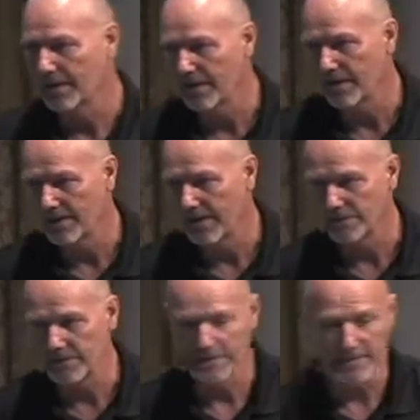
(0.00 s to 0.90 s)
Uh, that
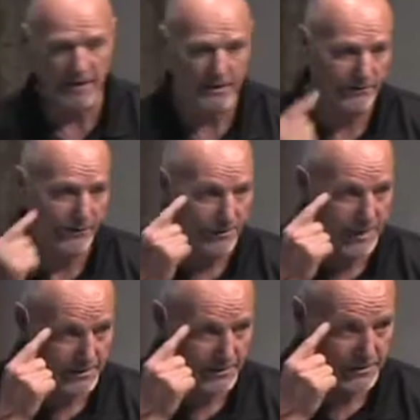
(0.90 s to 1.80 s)
was the title of our
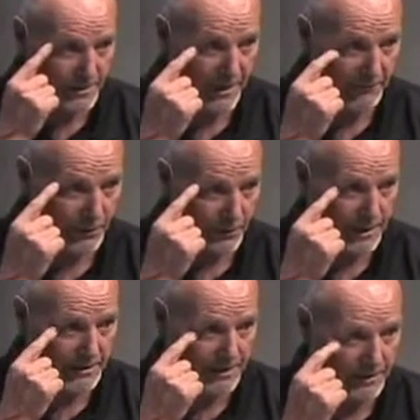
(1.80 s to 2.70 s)
message a, uh, a few
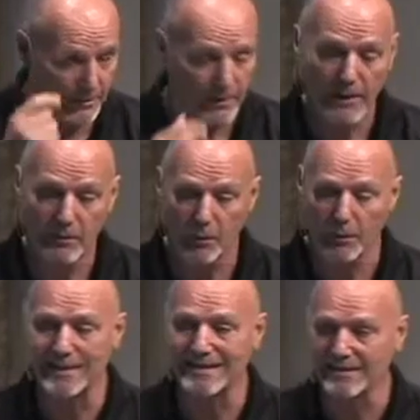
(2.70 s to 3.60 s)
weeks ago. When
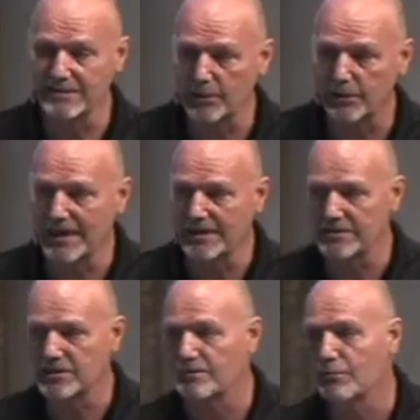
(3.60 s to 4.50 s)
we disagree in
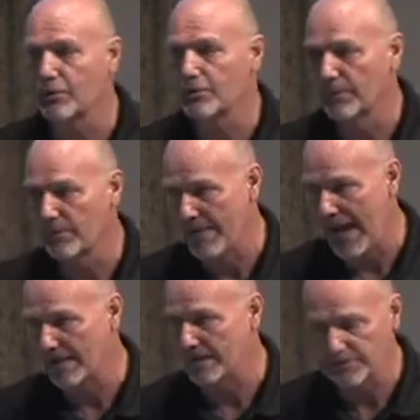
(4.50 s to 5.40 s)
disputable
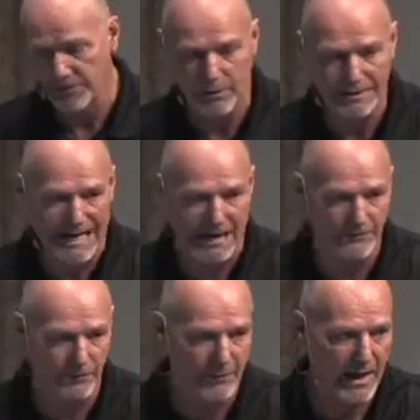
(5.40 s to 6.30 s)
matters or
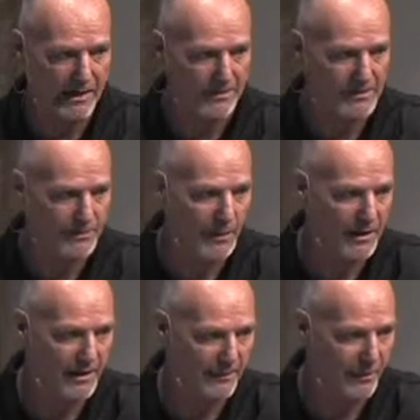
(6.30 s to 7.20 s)
doubtful matters,
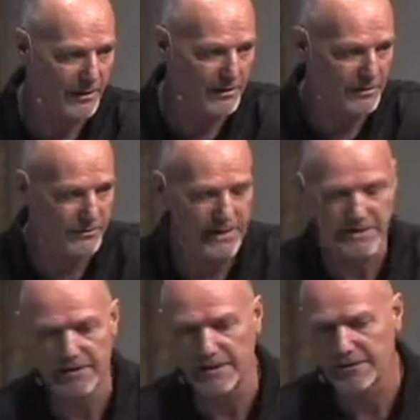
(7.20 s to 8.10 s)
depending upon your
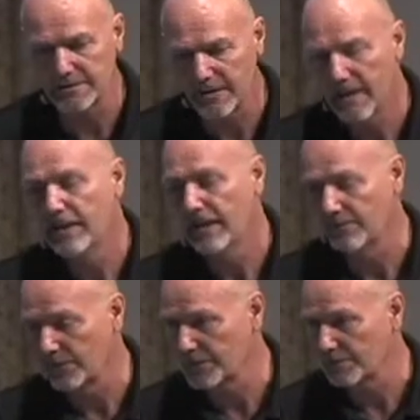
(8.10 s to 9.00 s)
translation of
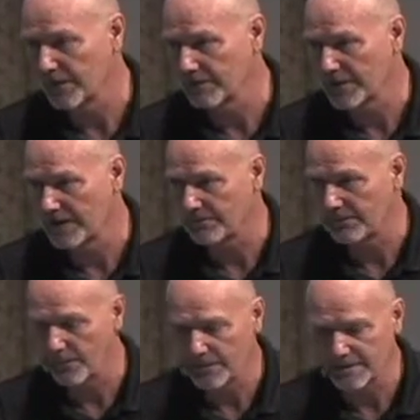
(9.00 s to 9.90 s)
verse 1 of chapter
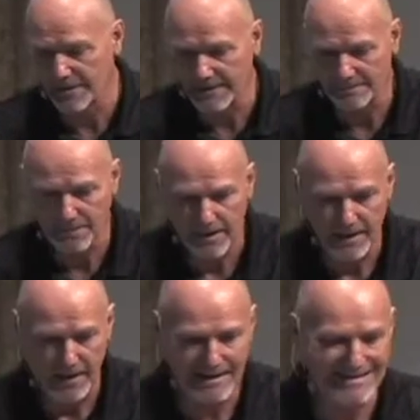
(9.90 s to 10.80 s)
14.
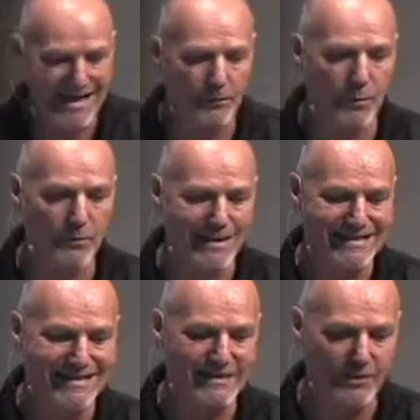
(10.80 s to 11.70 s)
It's not when we
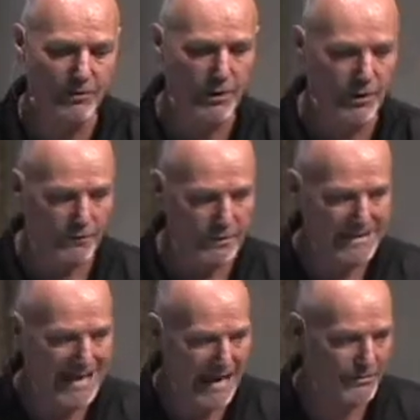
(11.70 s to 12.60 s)
disagree over
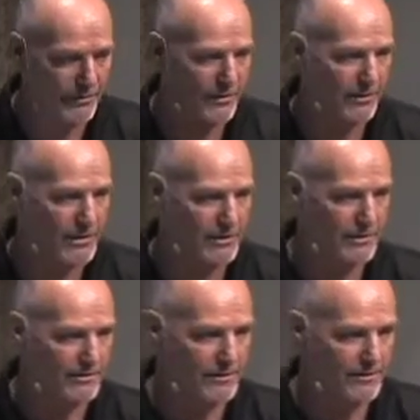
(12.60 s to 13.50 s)
doctrinal
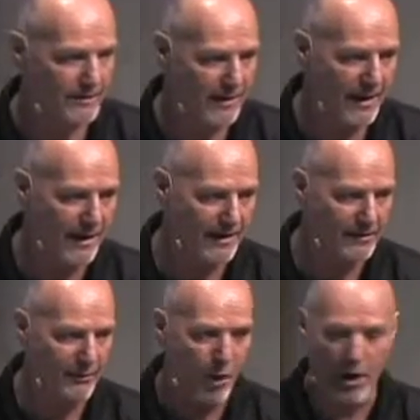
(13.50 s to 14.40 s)
issues. Uh,
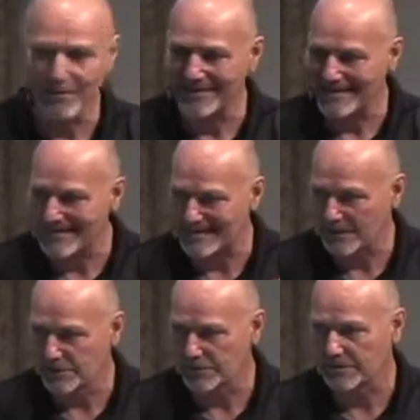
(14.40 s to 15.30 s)
there are the
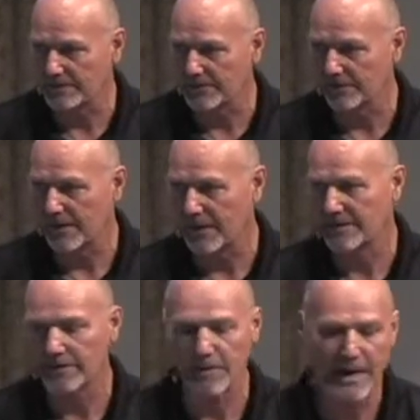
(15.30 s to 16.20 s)
essentials of the faith
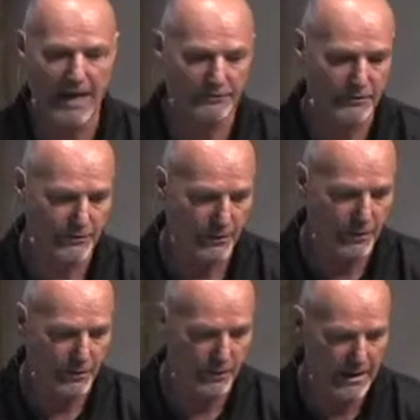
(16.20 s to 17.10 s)
that we have to
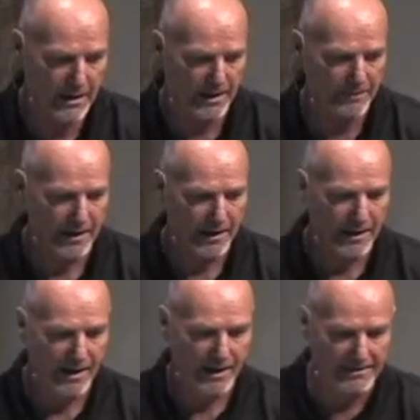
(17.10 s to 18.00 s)
agree on.
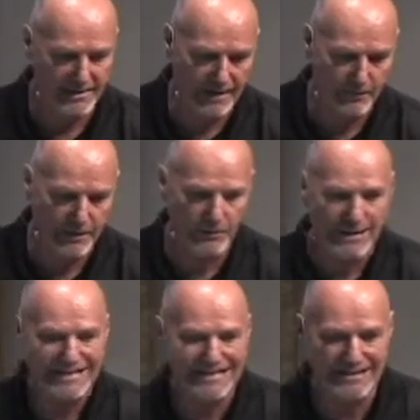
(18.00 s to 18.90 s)
It's not when
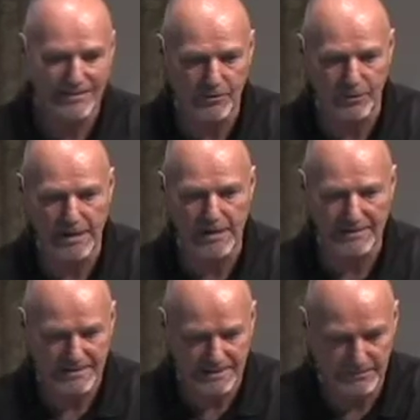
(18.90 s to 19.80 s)
we disagree
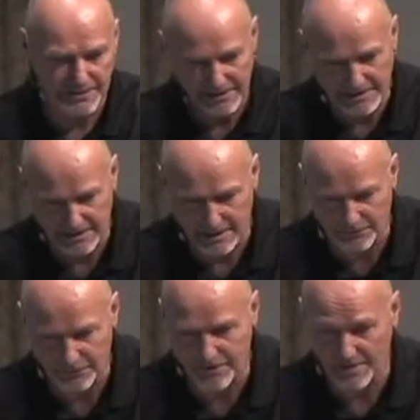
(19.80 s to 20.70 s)
on something that's
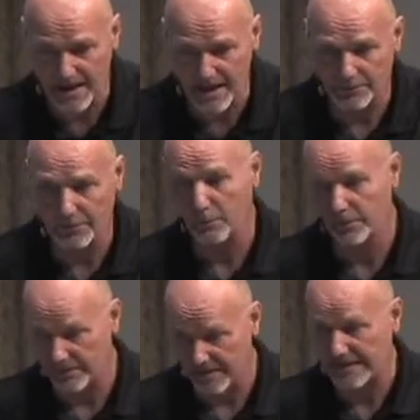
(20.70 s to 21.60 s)
covered in the Bible,
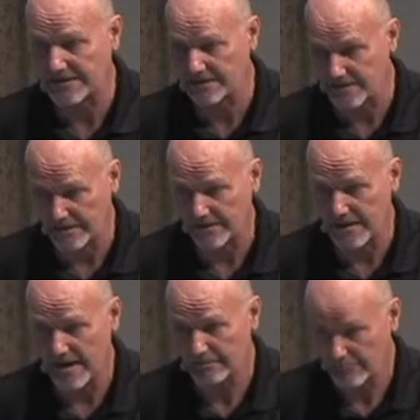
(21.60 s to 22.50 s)
whether that's a sin or
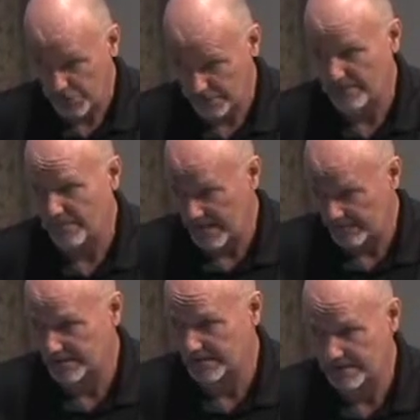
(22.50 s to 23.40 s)
not. No, the
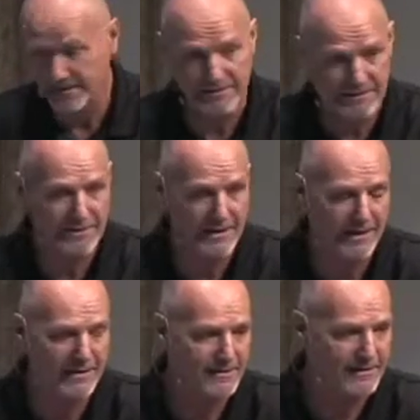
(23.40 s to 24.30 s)
Bible says it's a
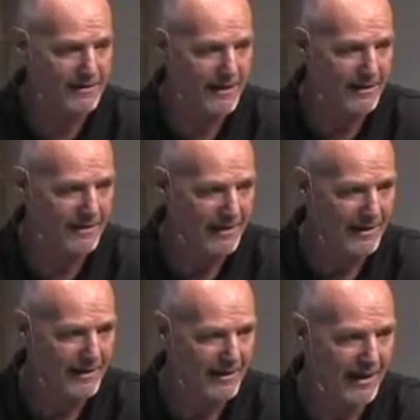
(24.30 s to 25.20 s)
sin. It's a sin.
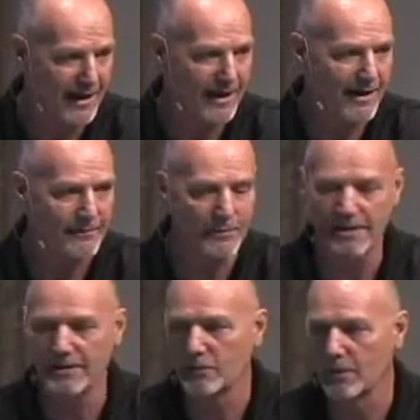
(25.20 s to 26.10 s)
Uh, but
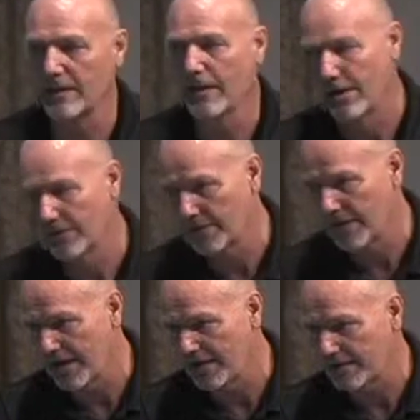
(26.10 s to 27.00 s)
it's when other
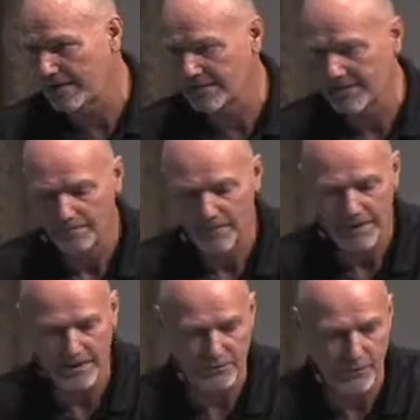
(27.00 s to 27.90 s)
areas,
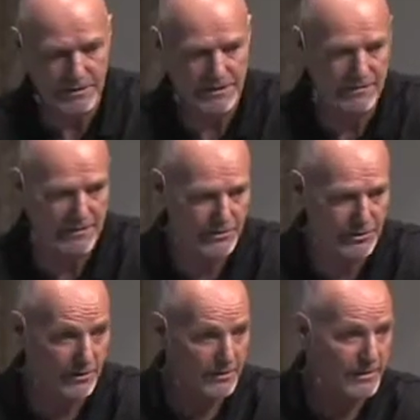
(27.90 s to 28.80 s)
and of course in this
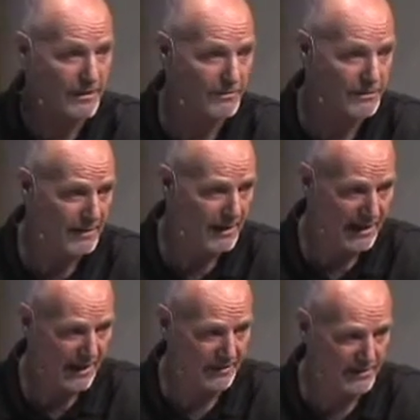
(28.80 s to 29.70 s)
church that was
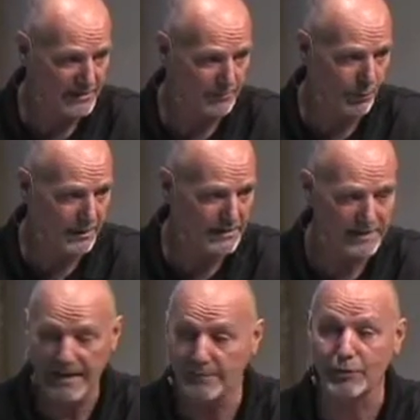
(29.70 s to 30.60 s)
at this point in
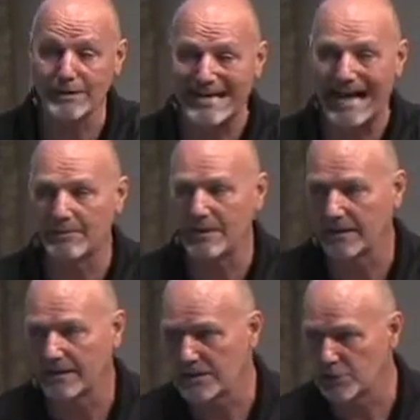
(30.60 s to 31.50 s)
time,
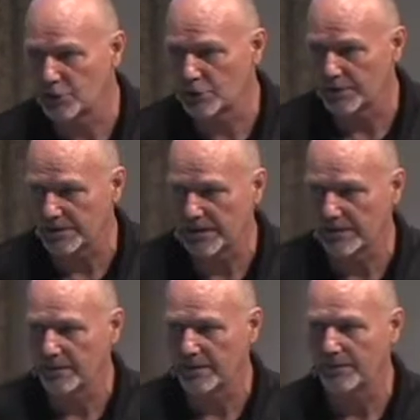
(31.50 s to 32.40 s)
predominantly Jewish,
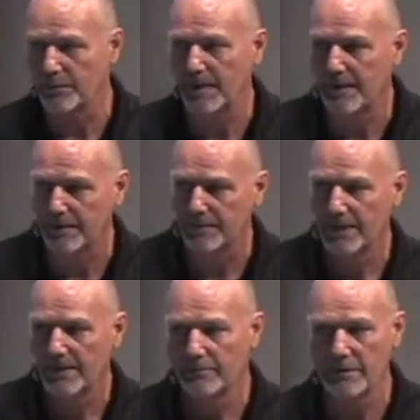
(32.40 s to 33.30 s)
it would appear,
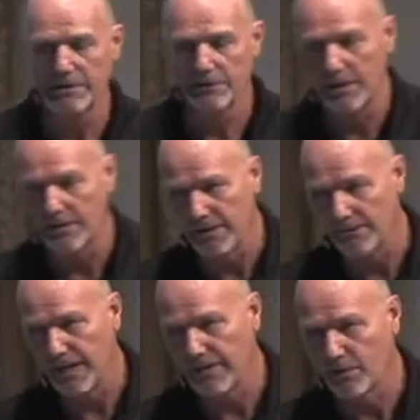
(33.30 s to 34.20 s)
because we don't
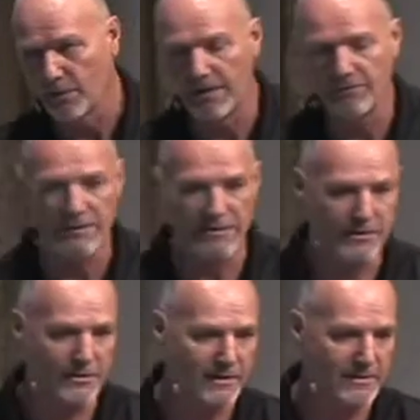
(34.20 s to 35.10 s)
even have a reference to
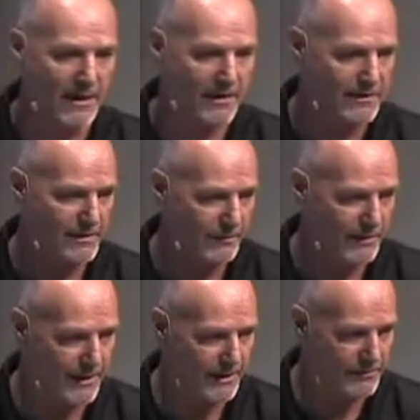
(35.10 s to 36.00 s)
Gentiles until
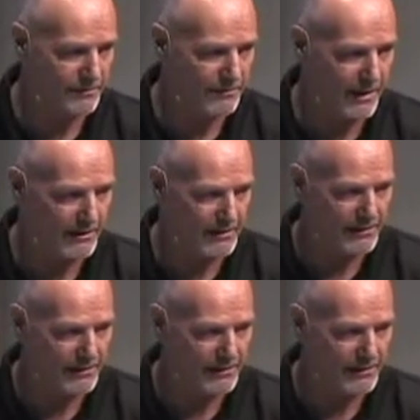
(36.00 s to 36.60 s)
we get to, uh, to